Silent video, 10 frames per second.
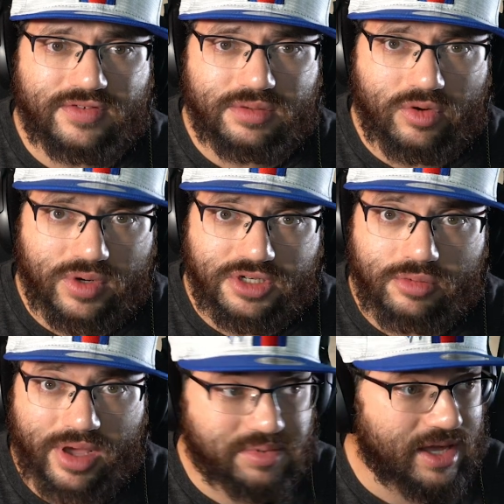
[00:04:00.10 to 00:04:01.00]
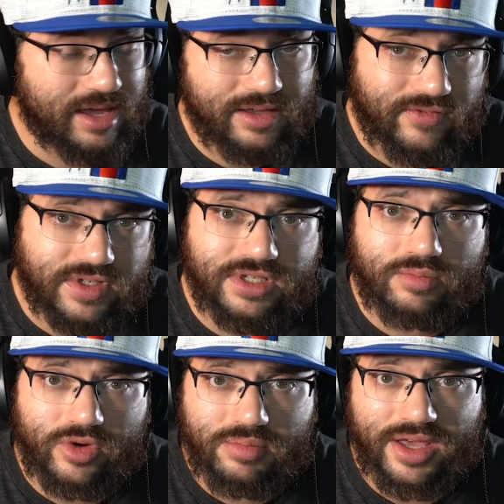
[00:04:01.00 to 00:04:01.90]
we have some original maps. Hey, even
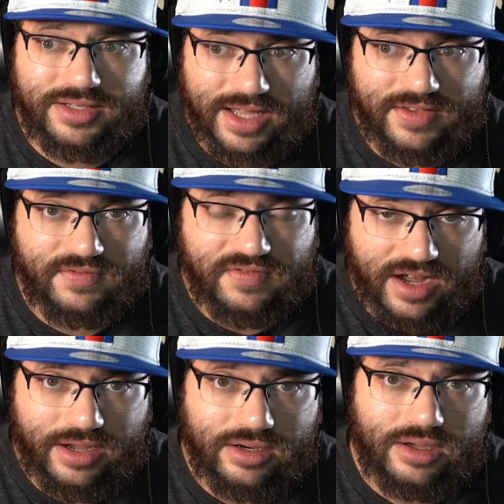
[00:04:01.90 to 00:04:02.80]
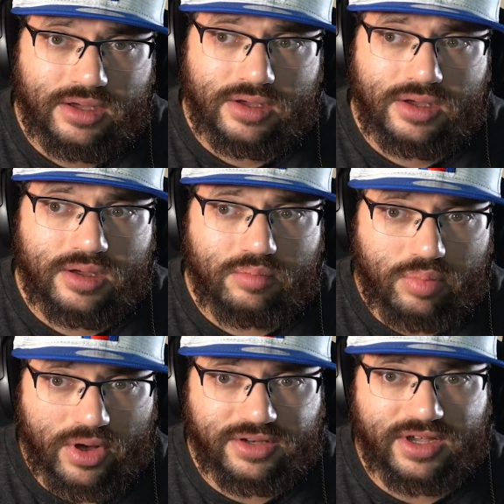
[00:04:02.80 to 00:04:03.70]
some remakes, that's fine.
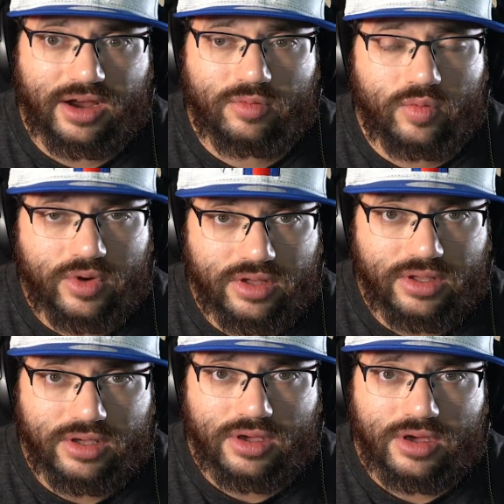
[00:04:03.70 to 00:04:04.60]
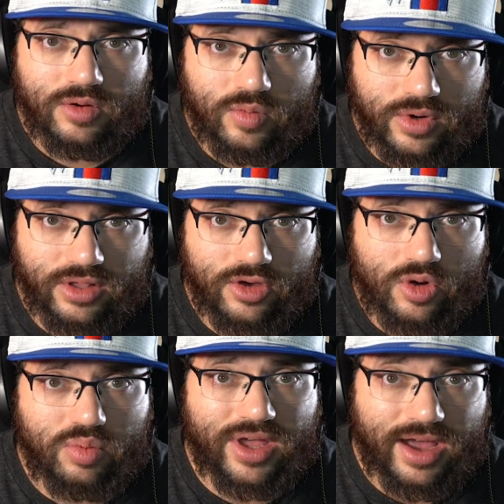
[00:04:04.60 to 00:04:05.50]
But I really, really
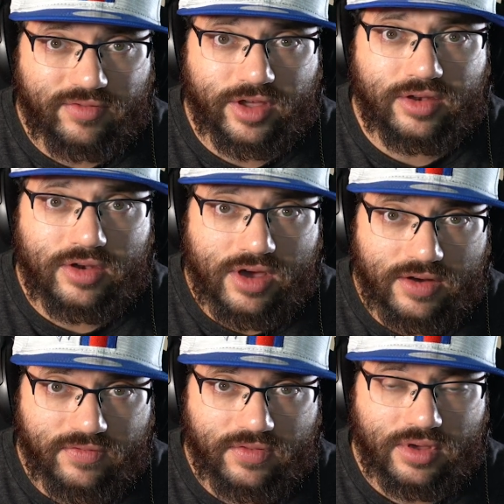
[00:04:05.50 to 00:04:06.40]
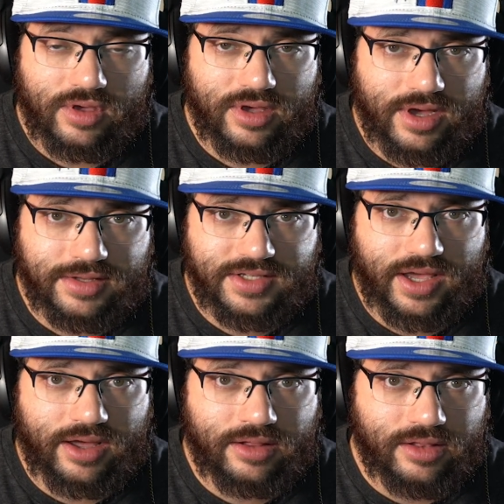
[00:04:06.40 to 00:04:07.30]
hope we have enough
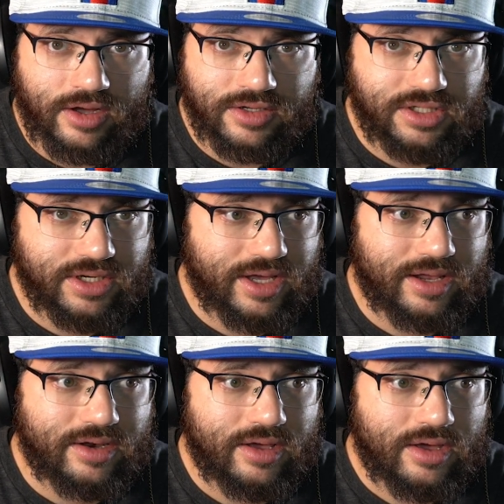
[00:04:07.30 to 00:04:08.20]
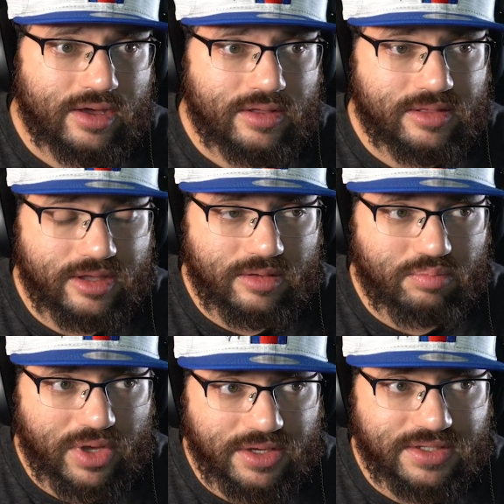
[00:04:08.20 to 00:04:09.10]
content on launch. And
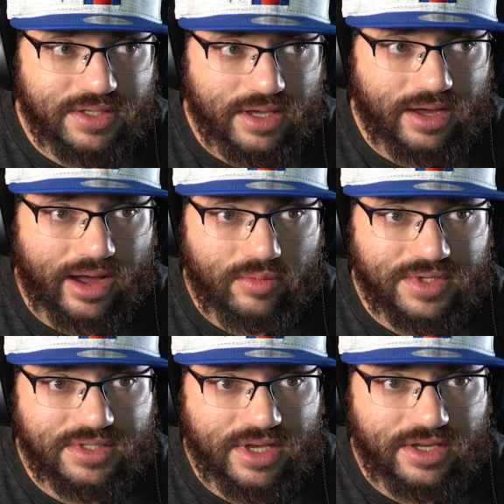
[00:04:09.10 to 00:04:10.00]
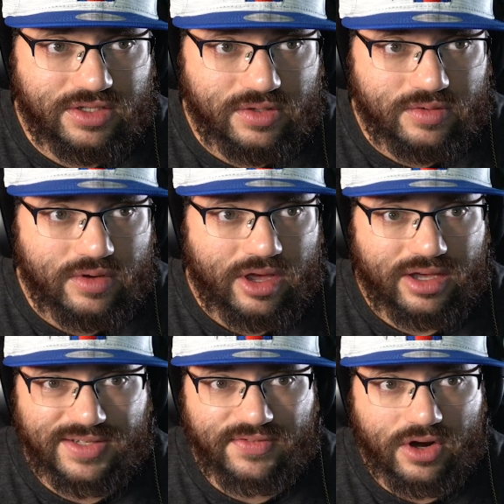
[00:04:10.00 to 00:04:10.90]
the biggest thing I would say too,
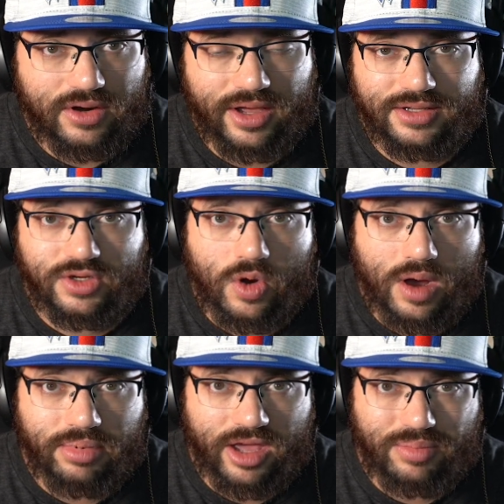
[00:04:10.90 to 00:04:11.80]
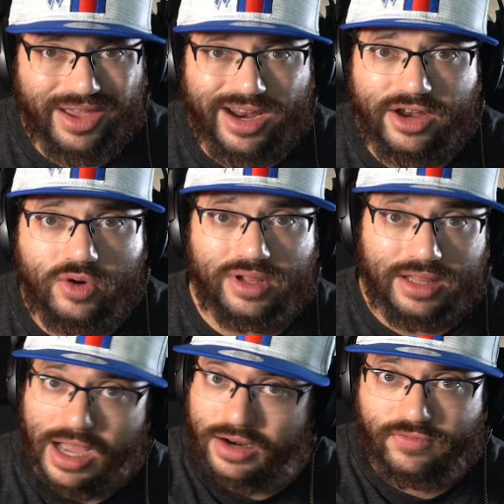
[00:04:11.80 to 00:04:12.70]
as far as co-op campaign, I know a
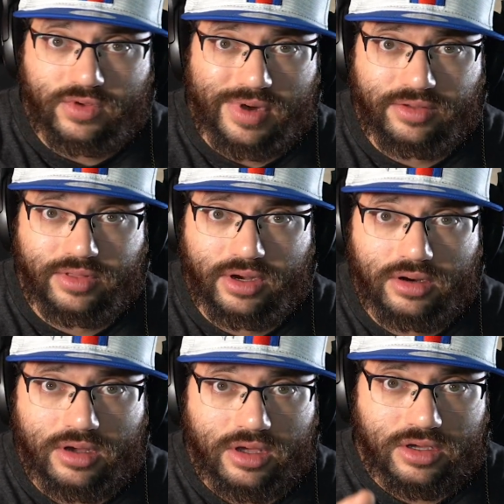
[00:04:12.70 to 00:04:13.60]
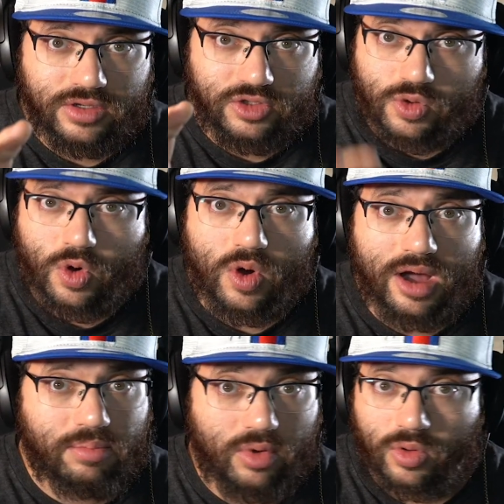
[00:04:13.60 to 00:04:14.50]
lot of you out there do
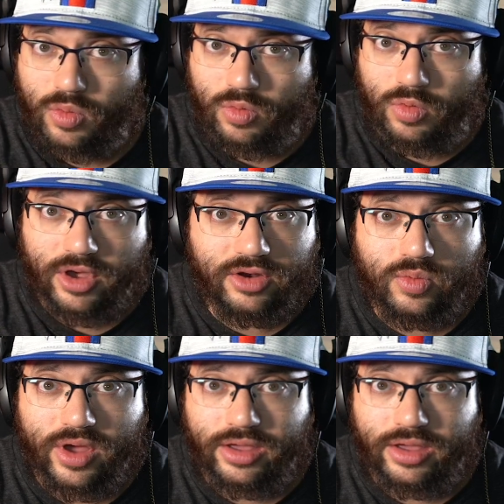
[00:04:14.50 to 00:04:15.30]
co-op right